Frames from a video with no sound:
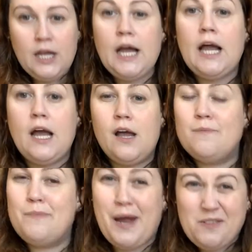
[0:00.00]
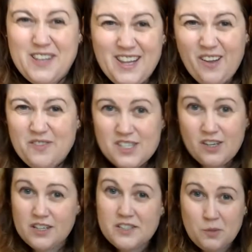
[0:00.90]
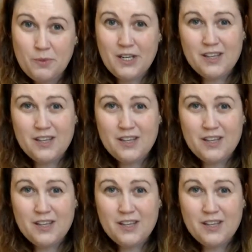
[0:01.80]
I really love to cook, so being